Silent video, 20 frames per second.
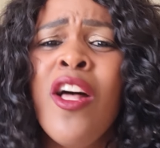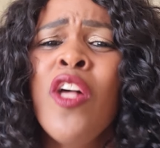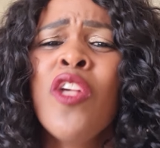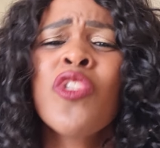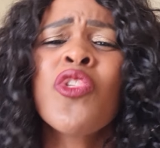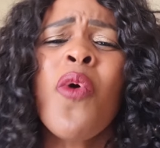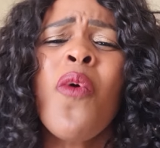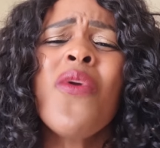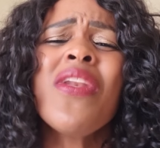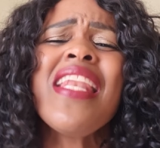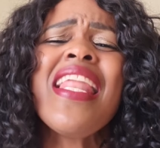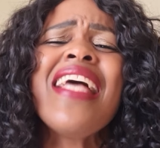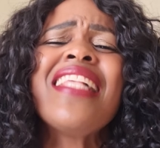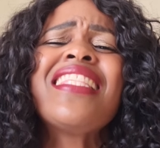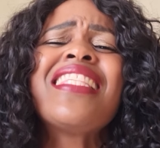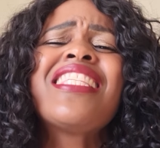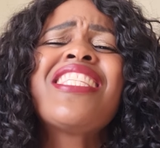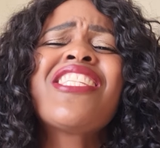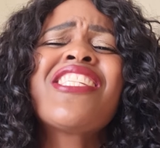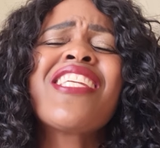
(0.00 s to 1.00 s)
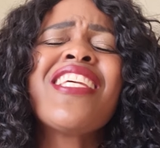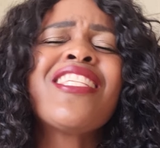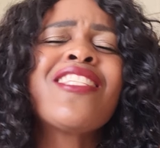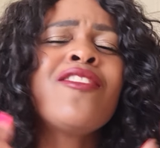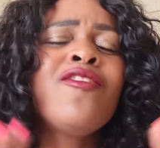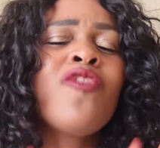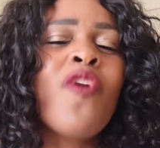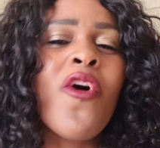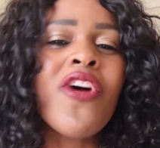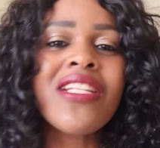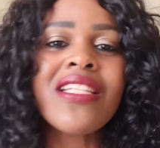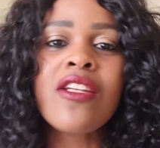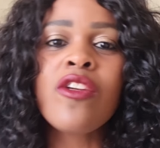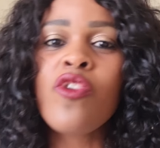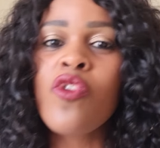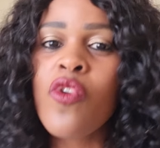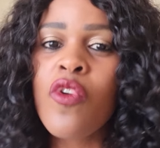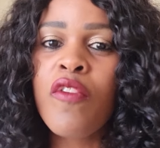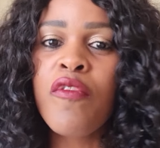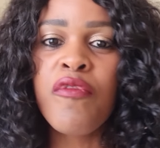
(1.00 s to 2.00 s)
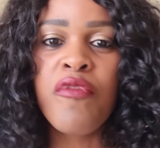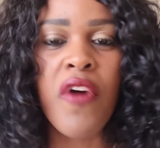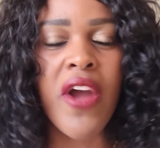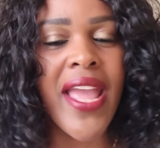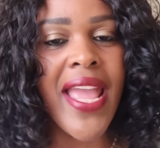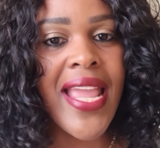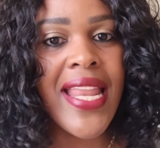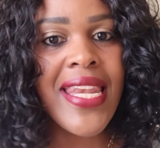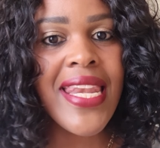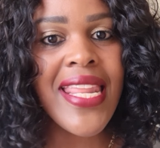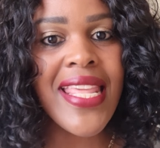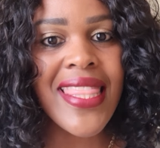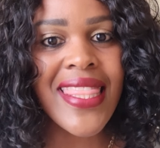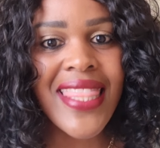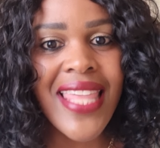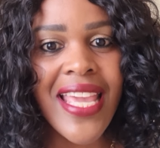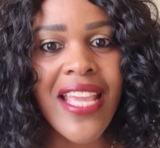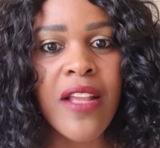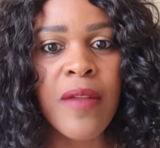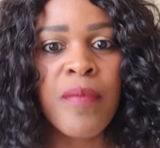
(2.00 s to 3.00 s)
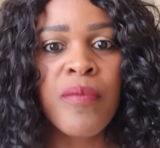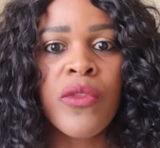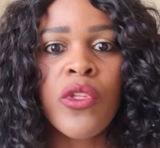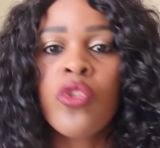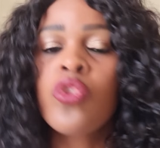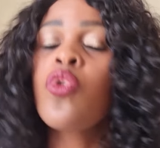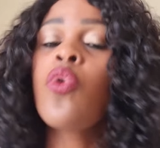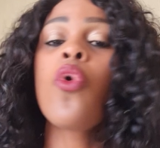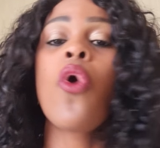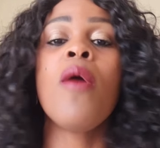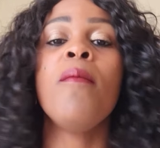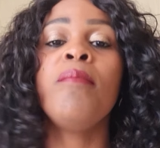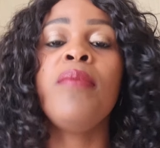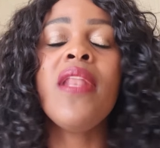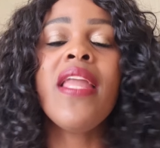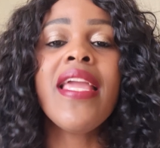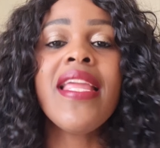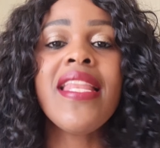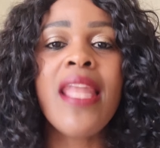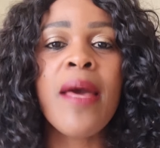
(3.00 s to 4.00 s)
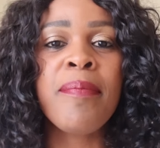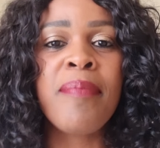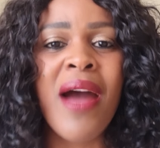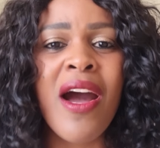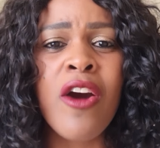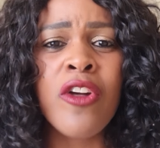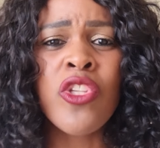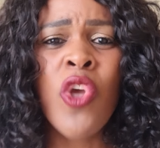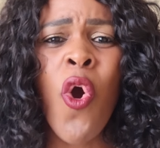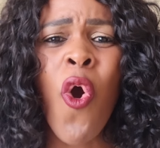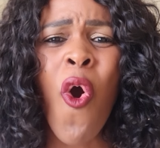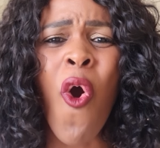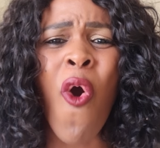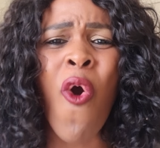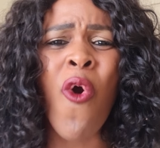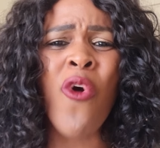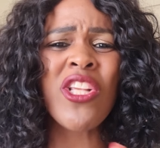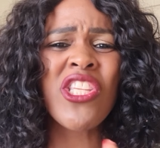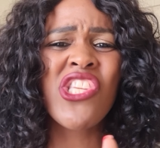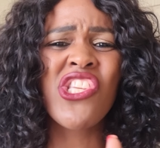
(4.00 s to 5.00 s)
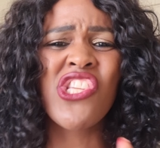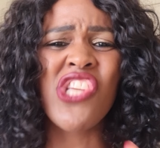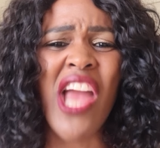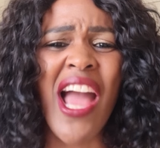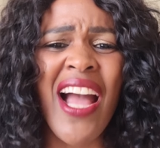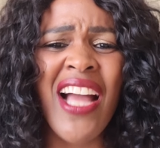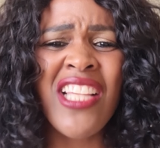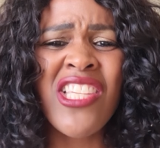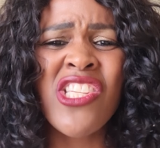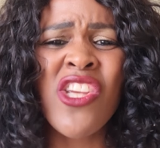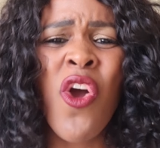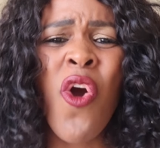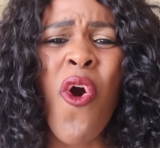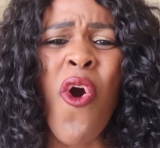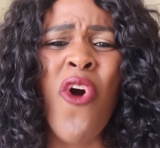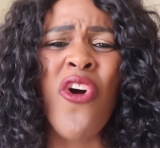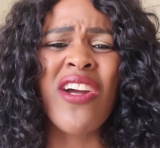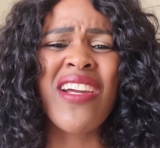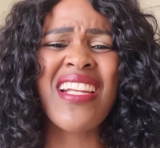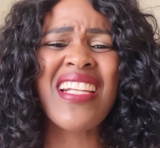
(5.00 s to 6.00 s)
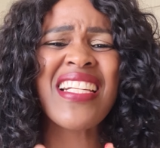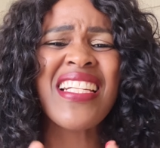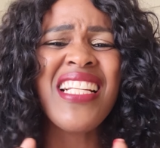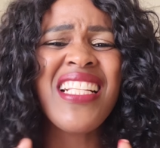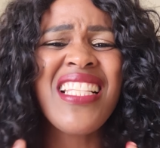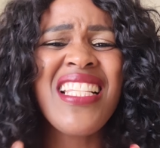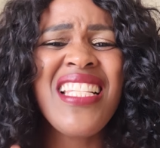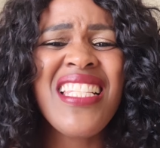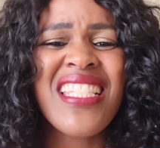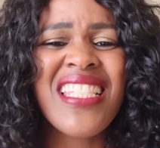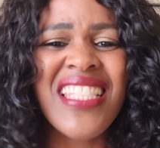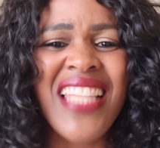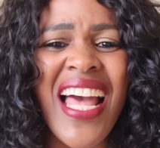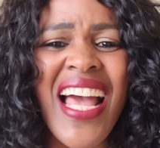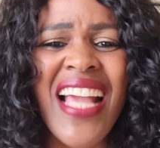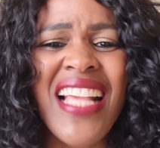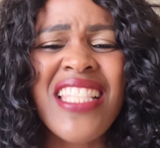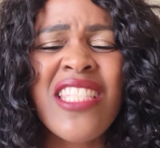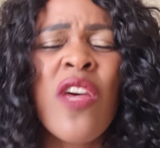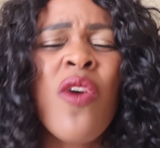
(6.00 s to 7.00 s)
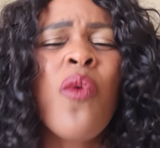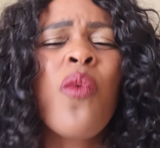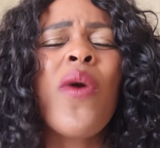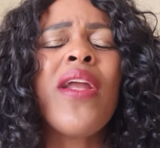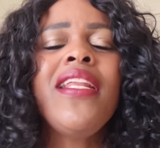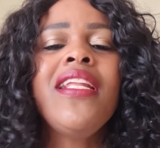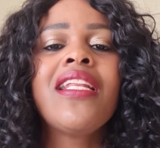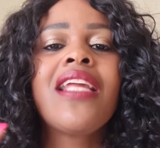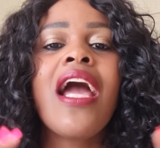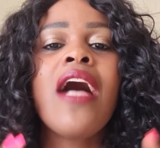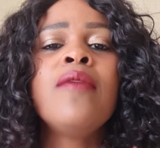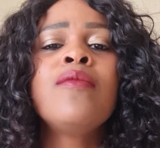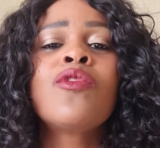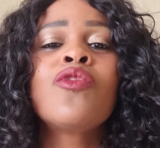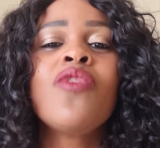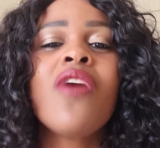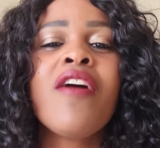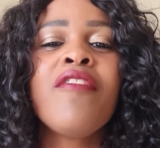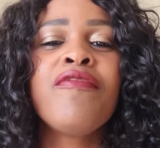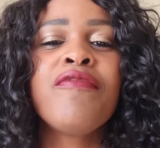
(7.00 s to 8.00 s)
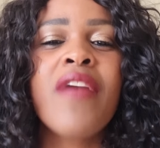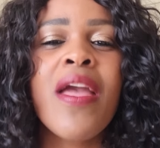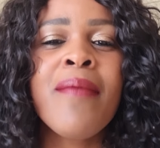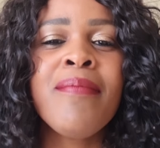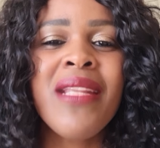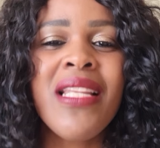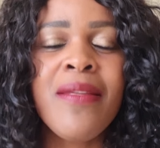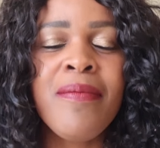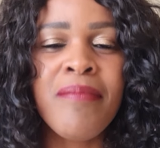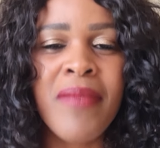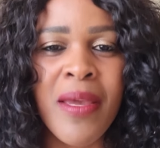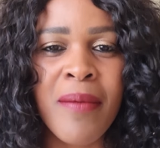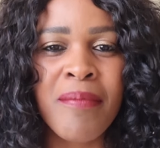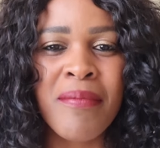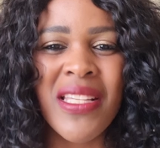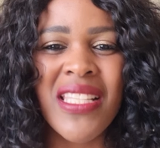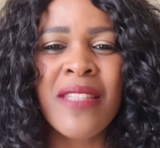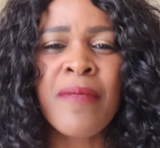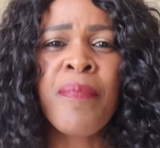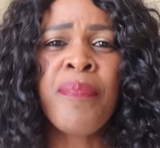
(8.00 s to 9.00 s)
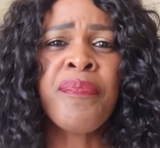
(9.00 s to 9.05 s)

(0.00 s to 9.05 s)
So let's just not look for anything to complain about or judge or criticize when it comes to our family members.